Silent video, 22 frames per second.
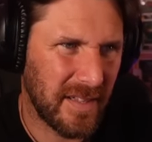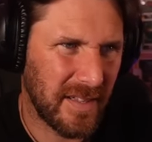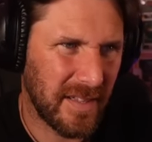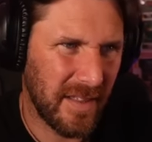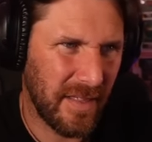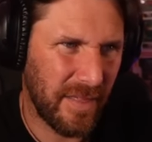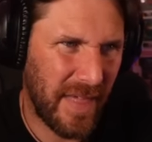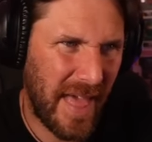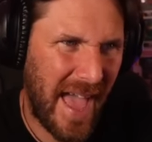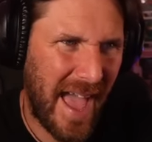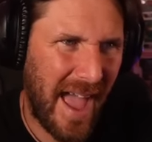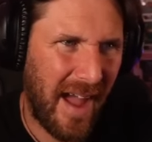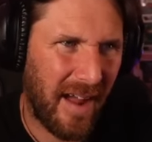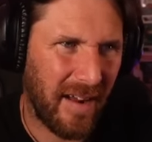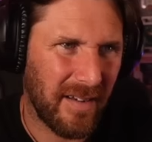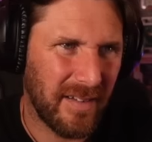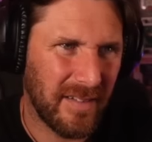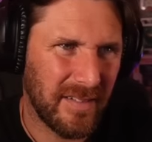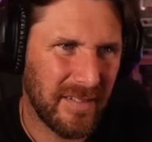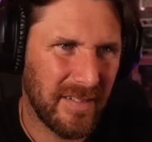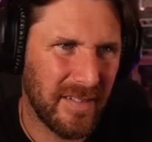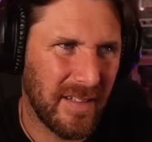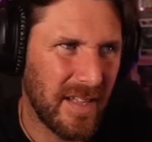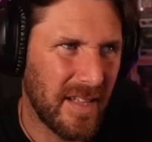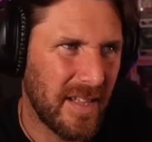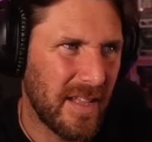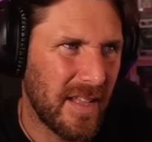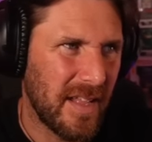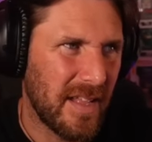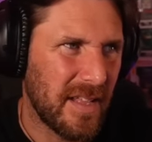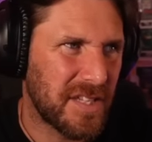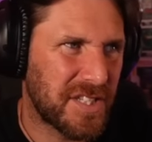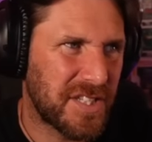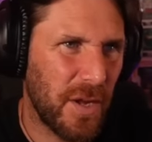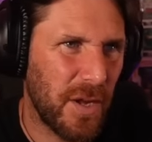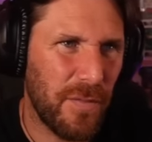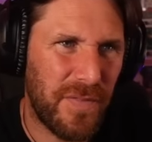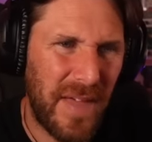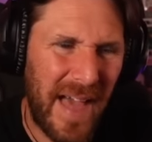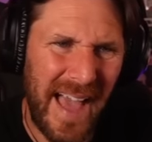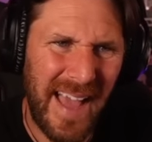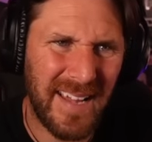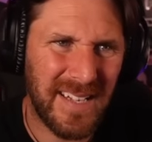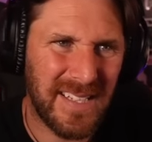there. So
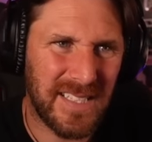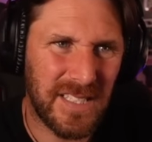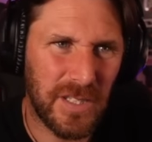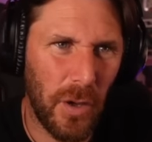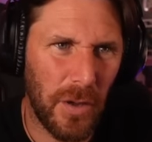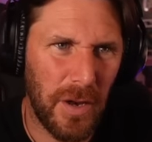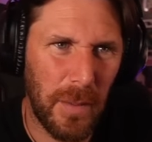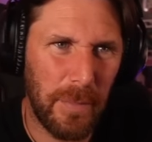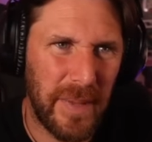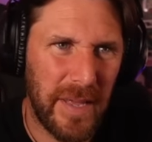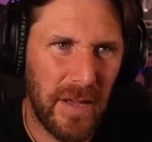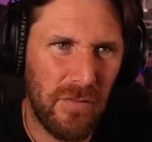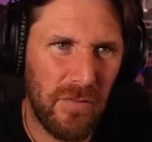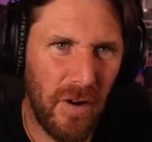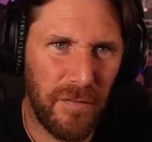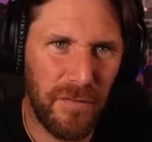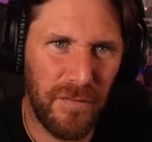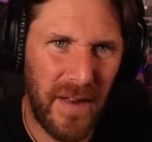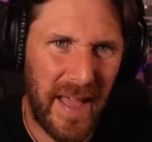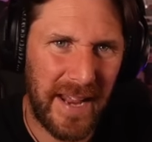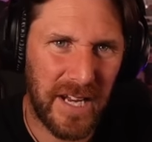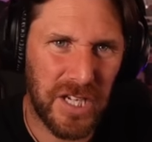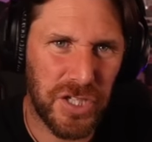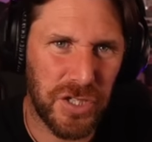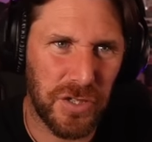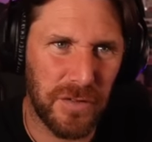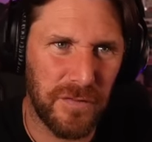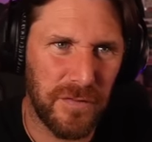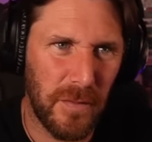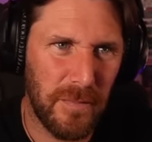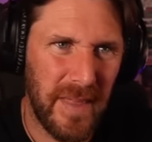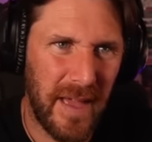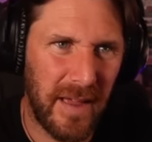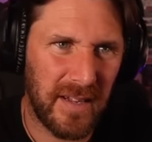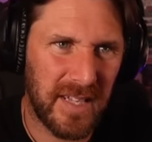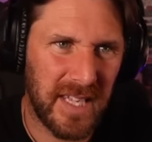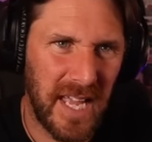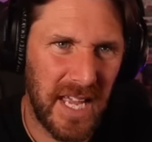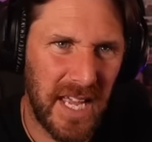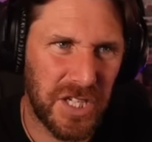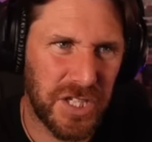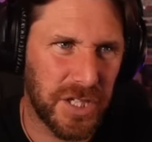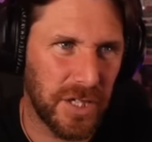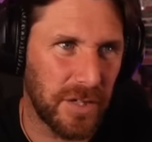that's got to be a reflection from their
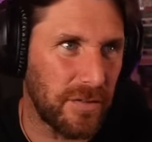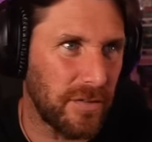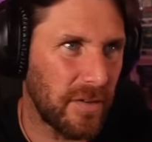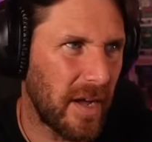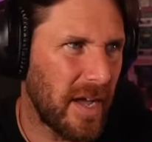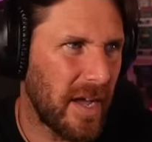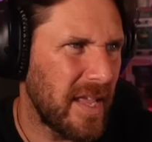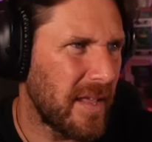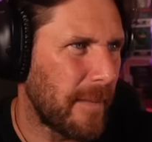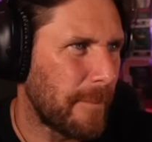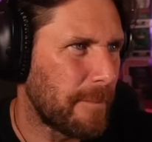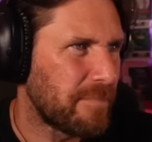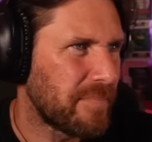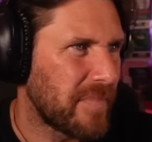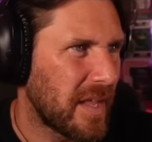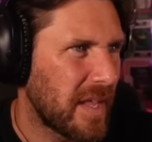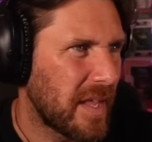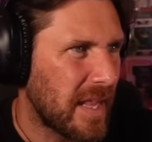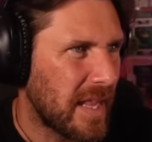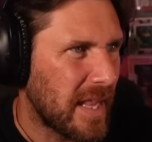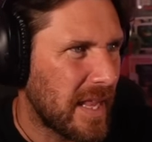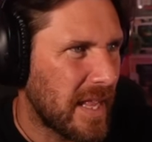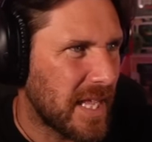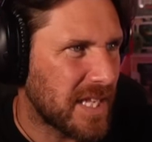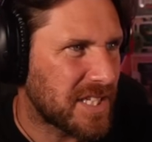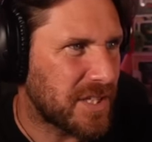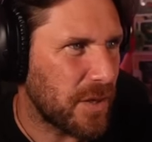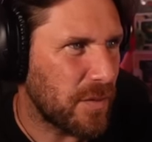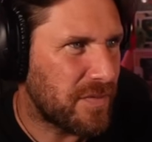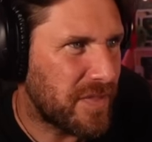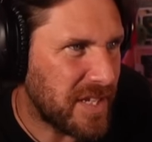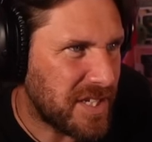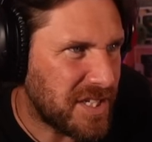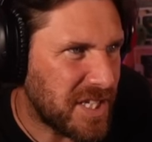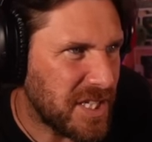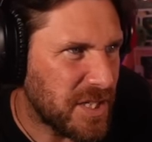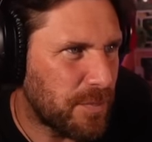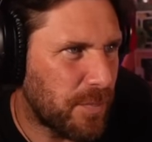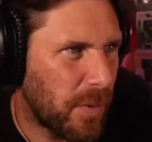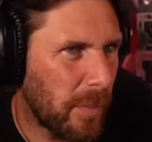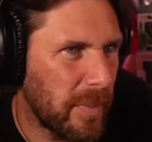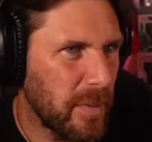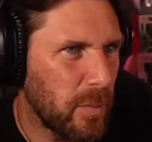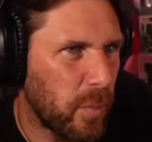kitchen, right? So this is
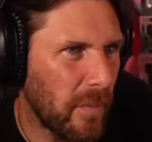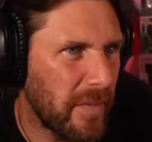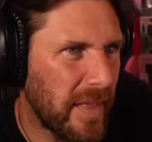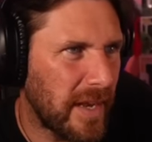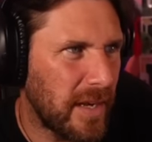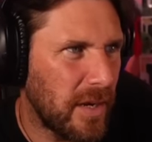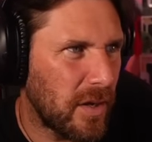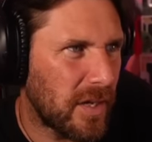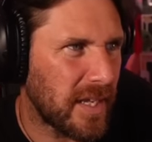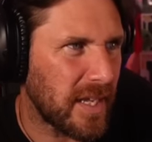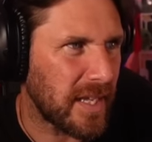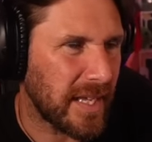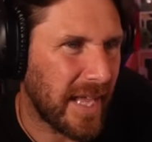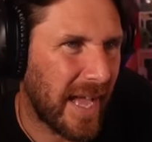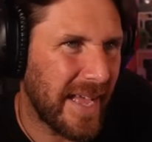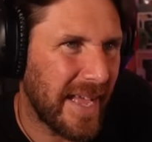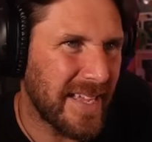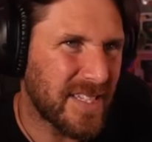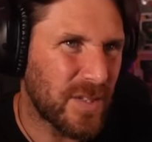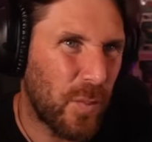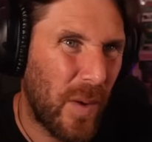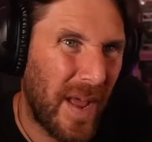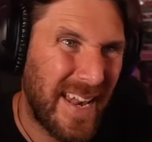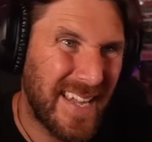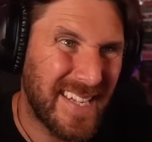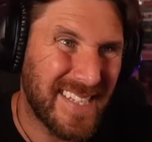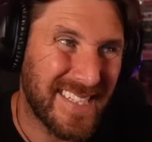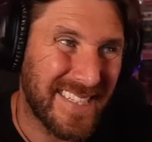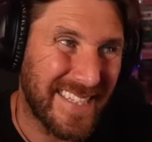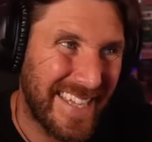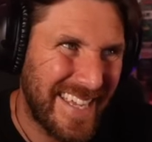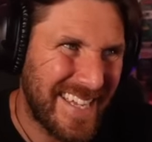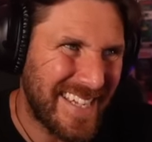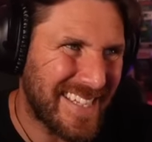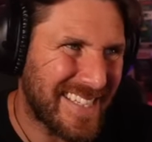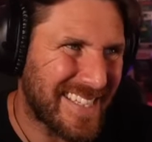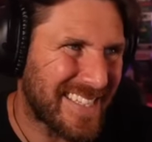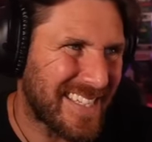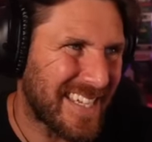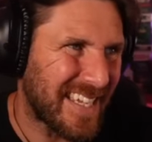probably what they're looking at, as well as this.